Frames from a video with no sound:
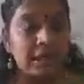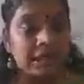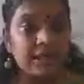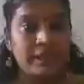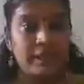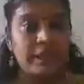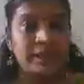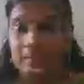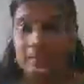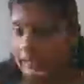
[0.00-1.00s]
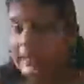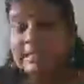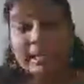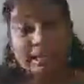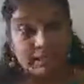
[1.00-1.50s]
or
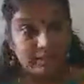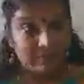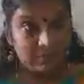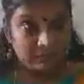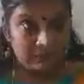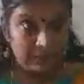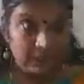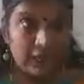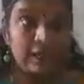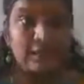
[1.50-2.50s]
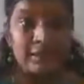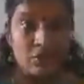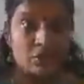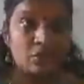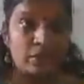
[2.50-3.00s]
interact with the
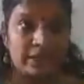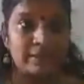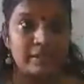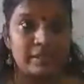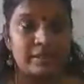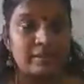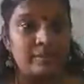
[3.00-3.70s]
other students.